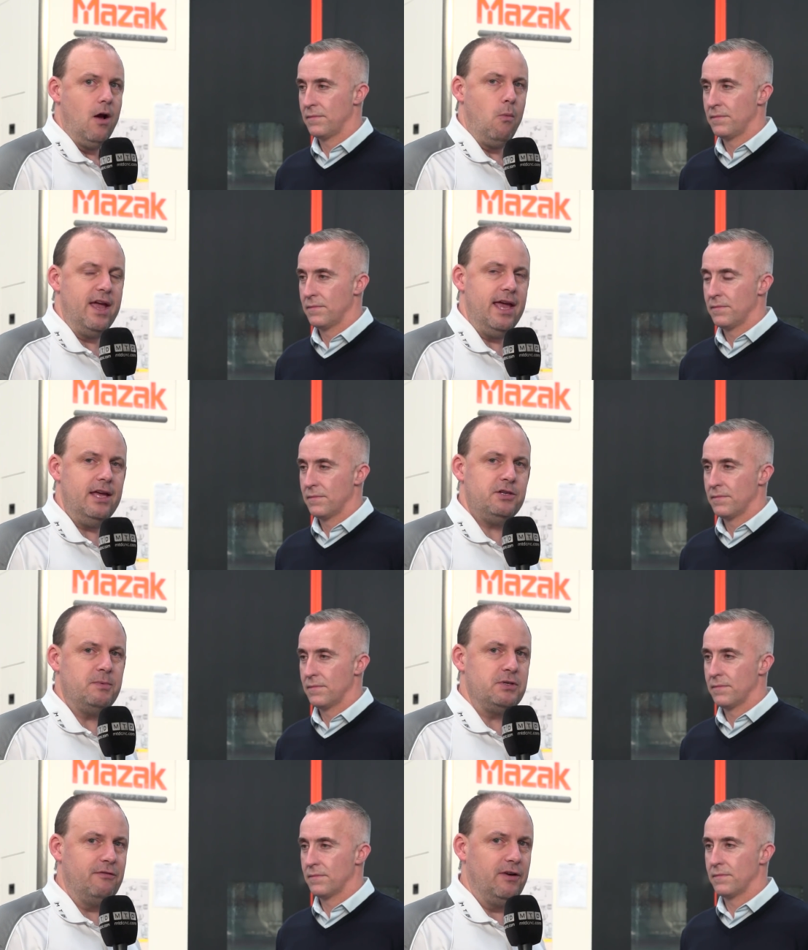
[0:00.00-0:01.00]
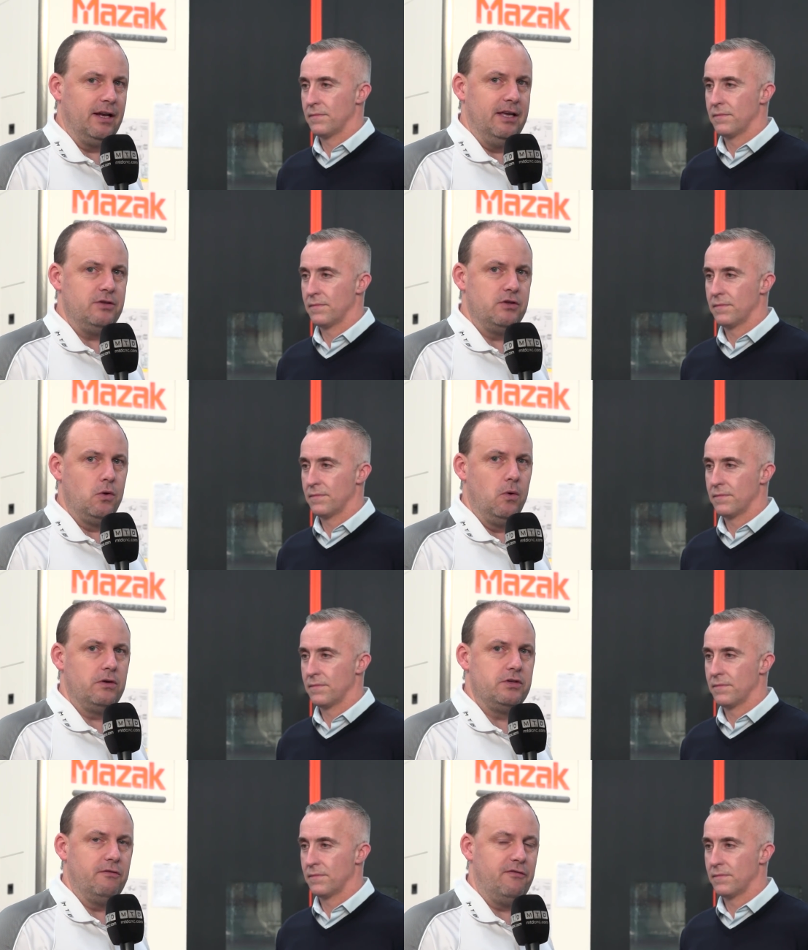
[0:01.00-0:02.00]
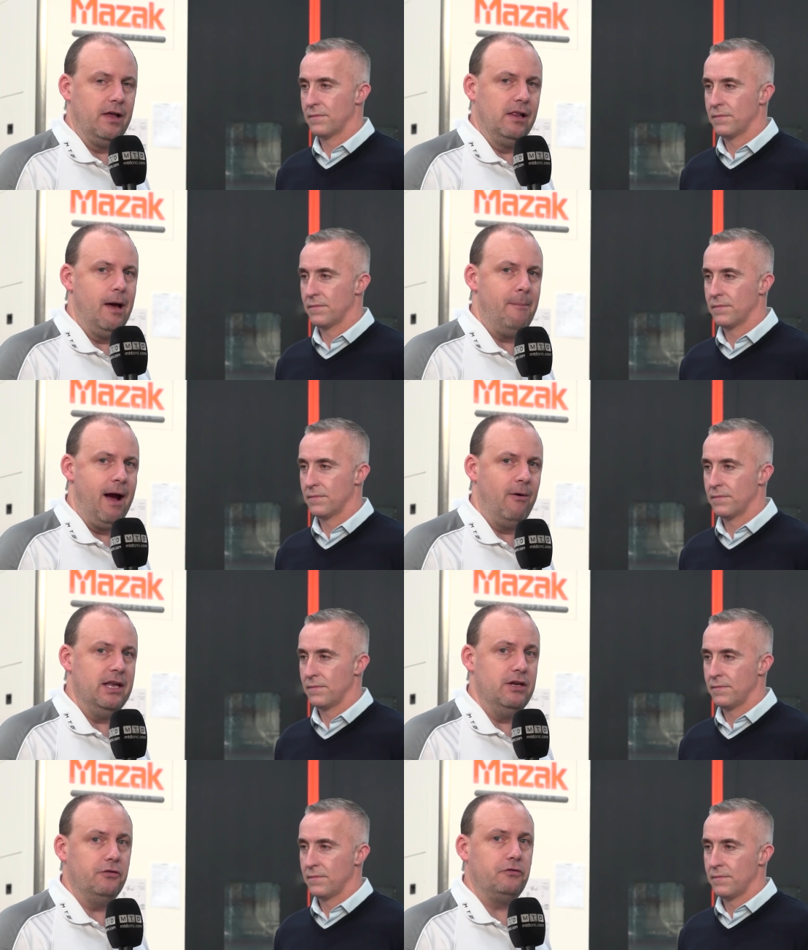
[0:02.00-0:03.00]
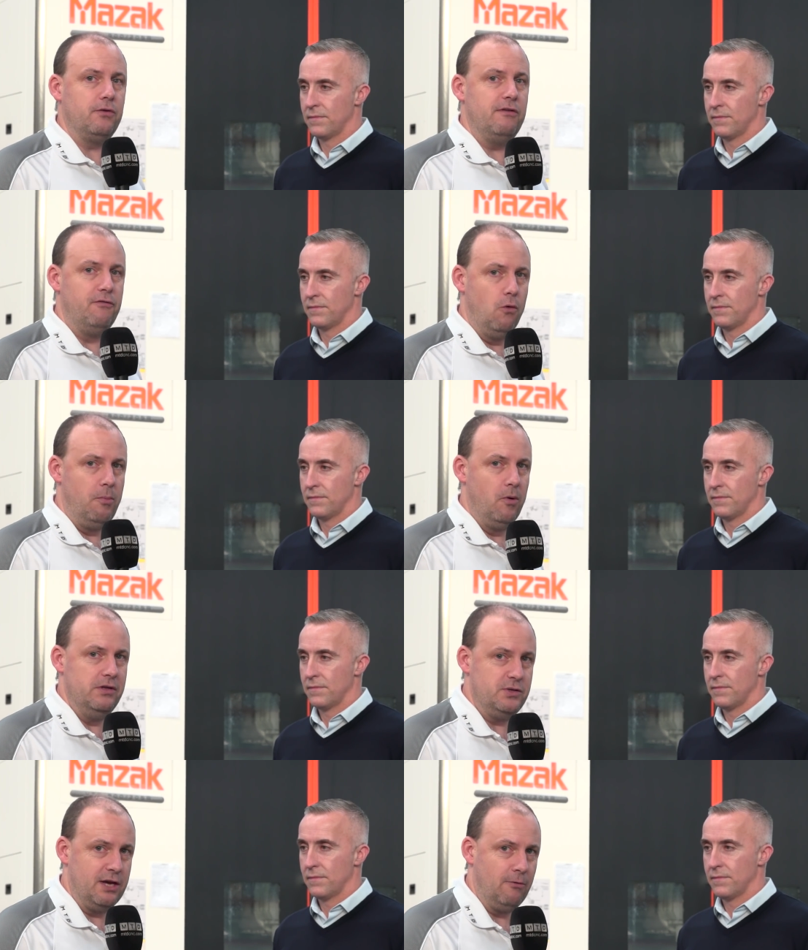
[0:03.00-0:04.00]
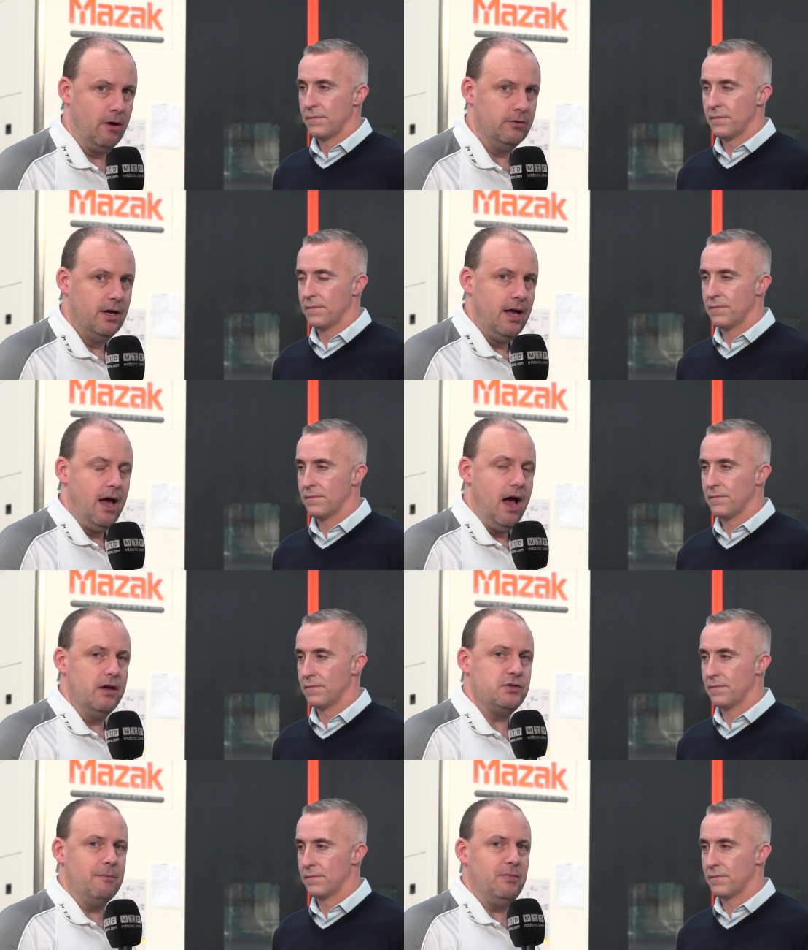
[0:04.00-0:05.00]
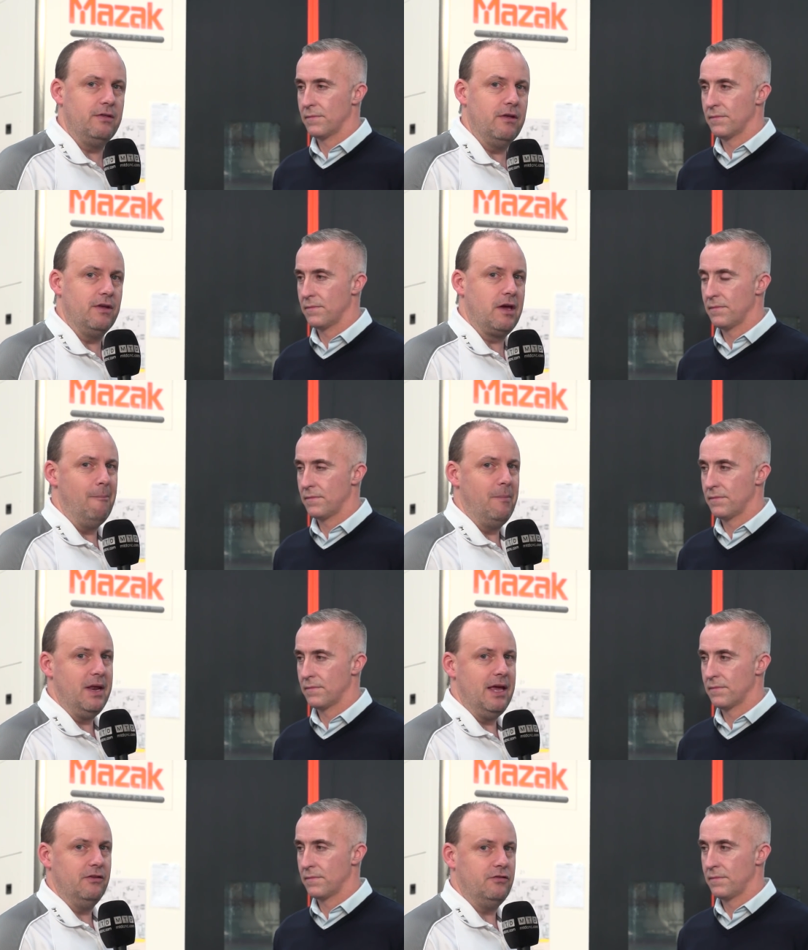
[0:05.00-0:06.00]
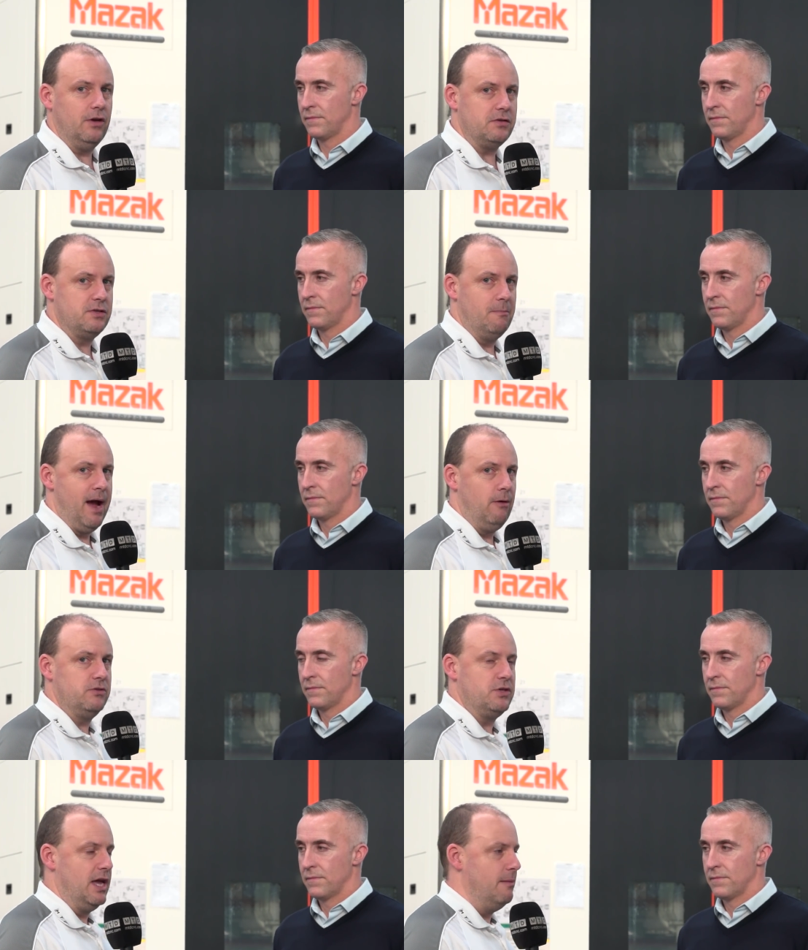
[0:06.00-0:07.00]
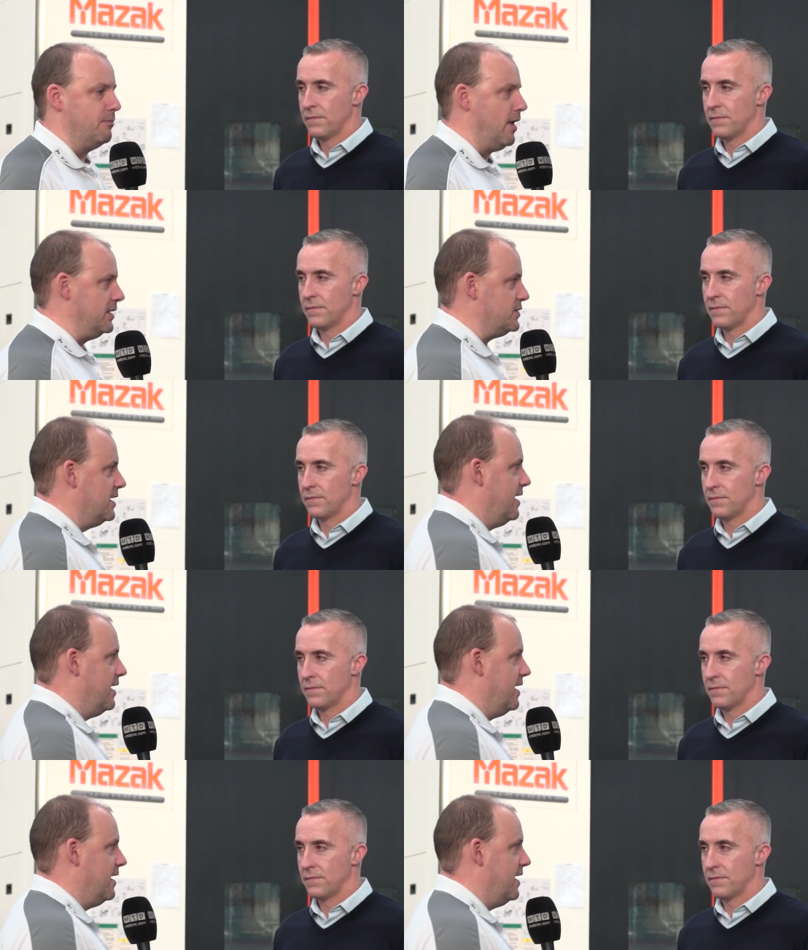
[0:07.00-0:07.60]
Speaker 1: We're here specifically to talk to Phil about Industry 4.0, uh, something that the company is just about to embrace.